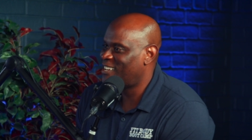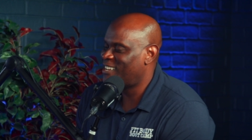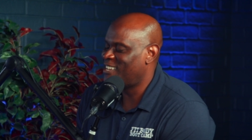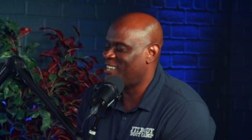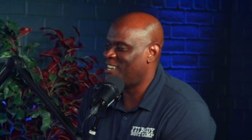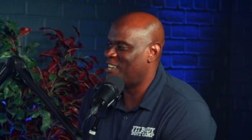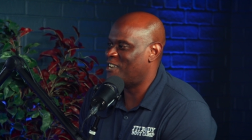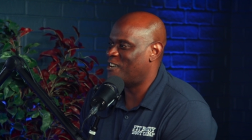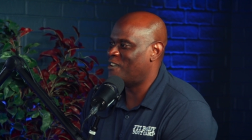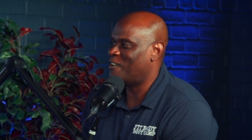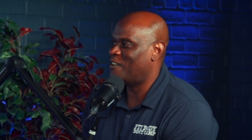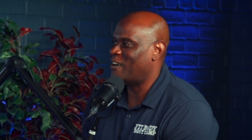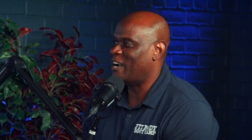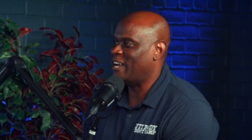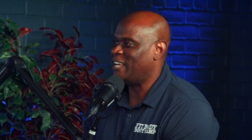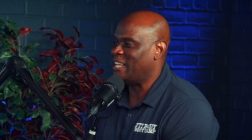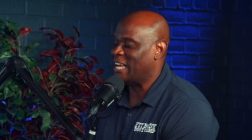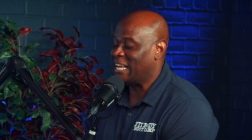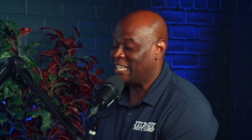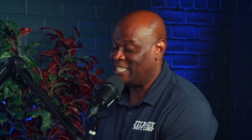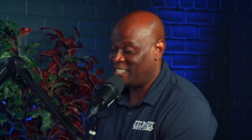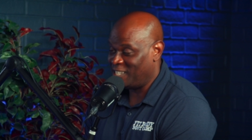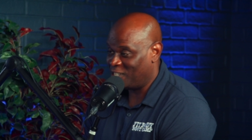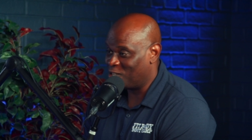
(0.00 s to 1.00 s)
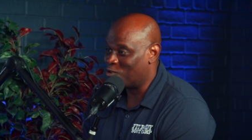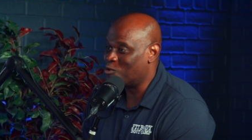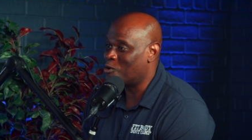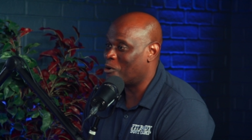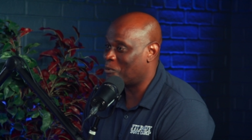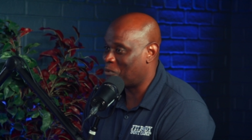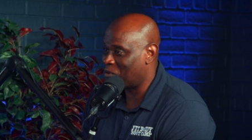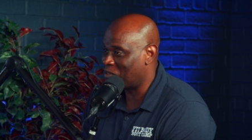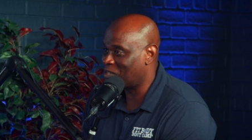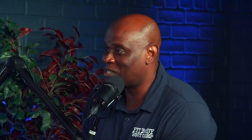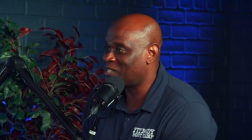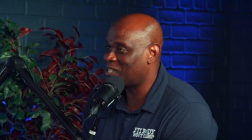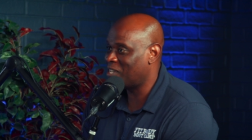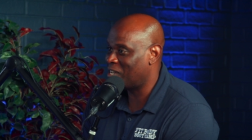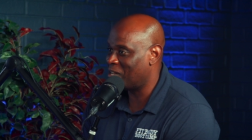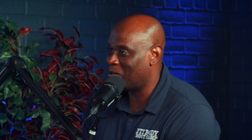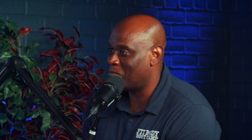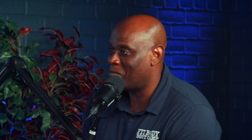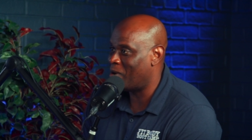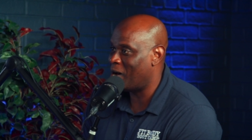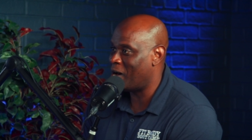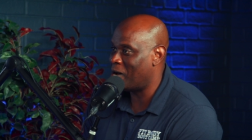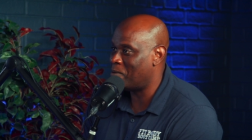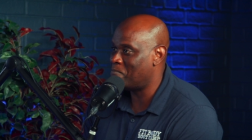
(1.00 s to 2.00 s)
You know, I, I did grow up with a single
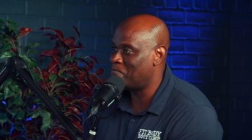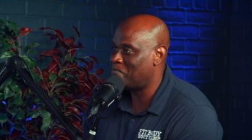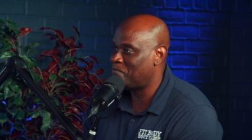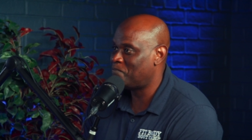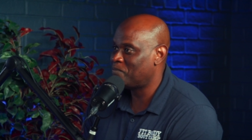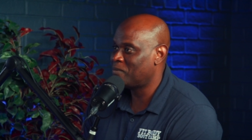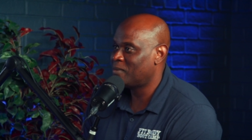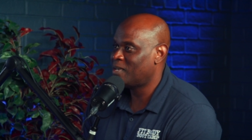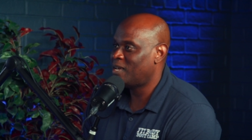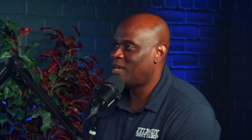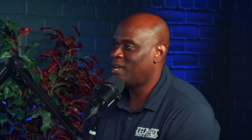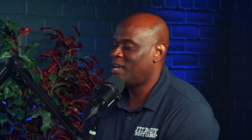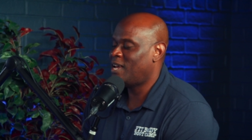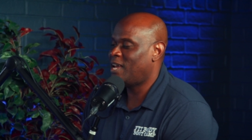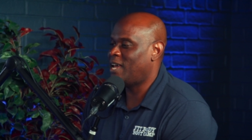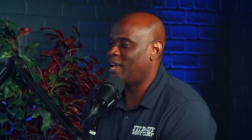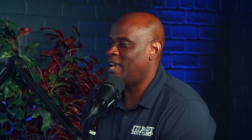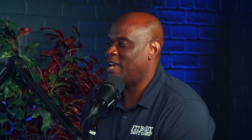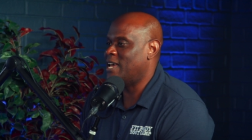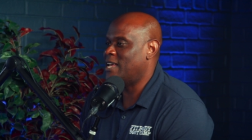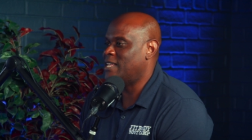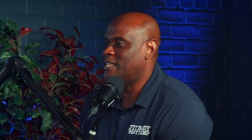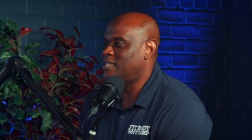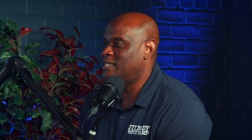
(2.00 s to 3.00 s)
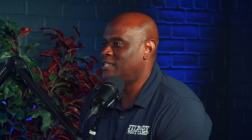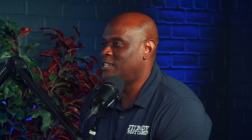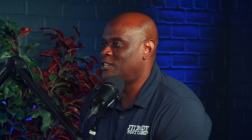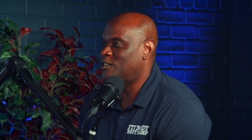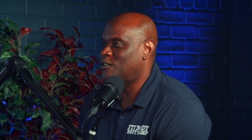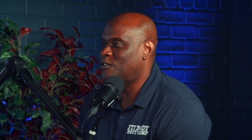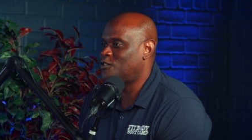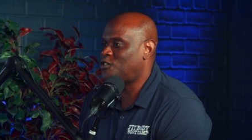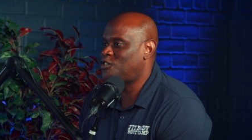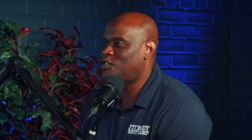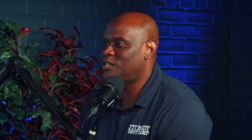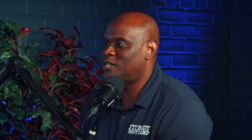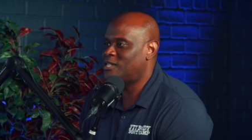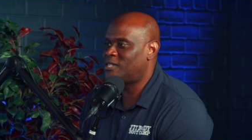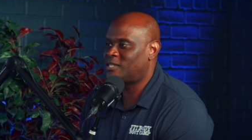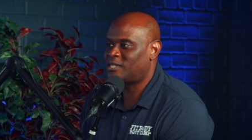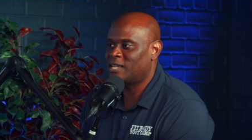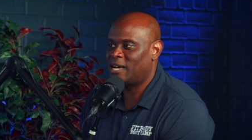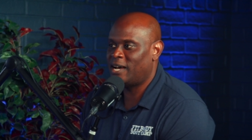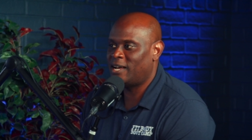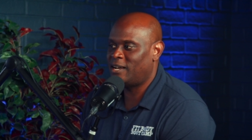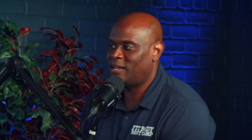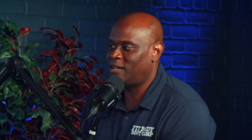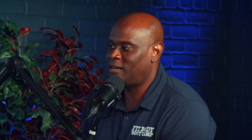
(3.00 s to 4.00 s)
mom and you know she
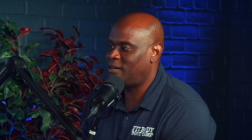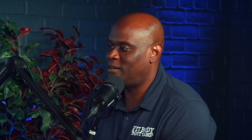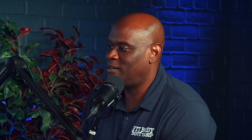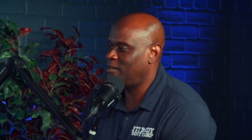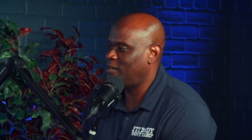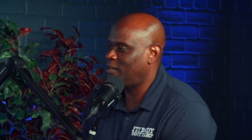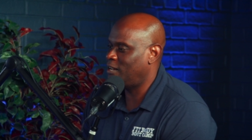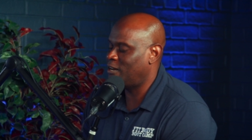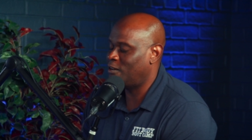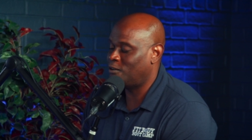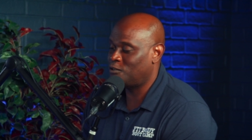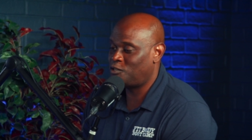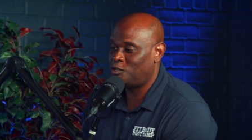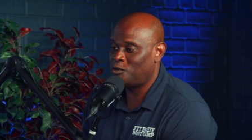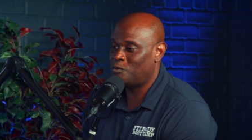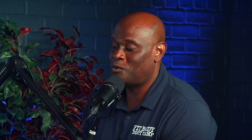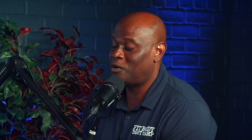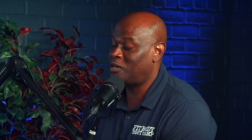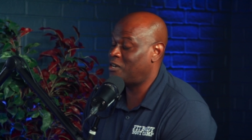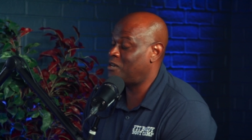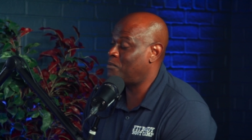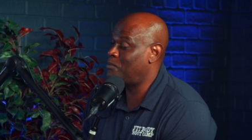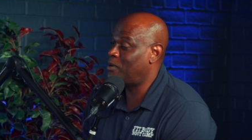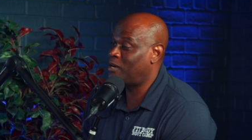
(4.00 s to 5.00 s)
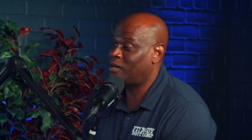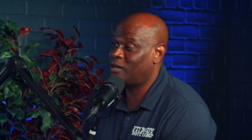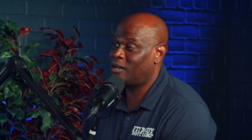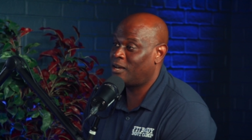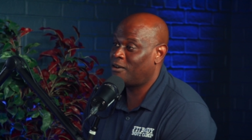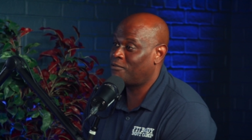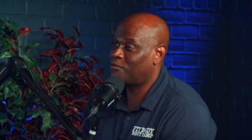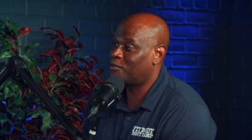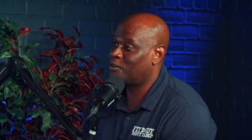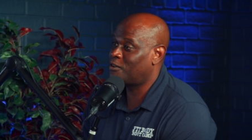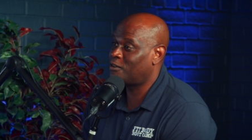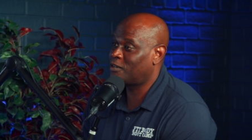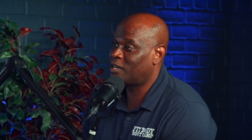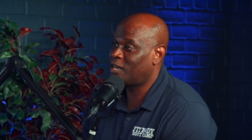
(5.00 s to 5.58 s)
decided you know she wanted a better life for her